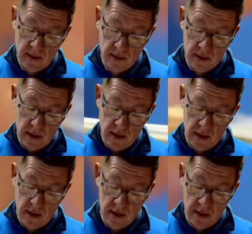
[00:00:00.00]

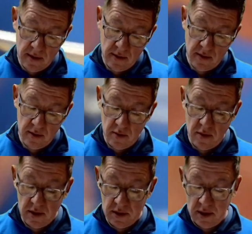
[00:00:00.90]
Okay,
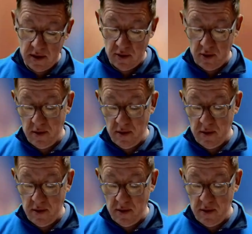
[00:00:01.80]
that's that done.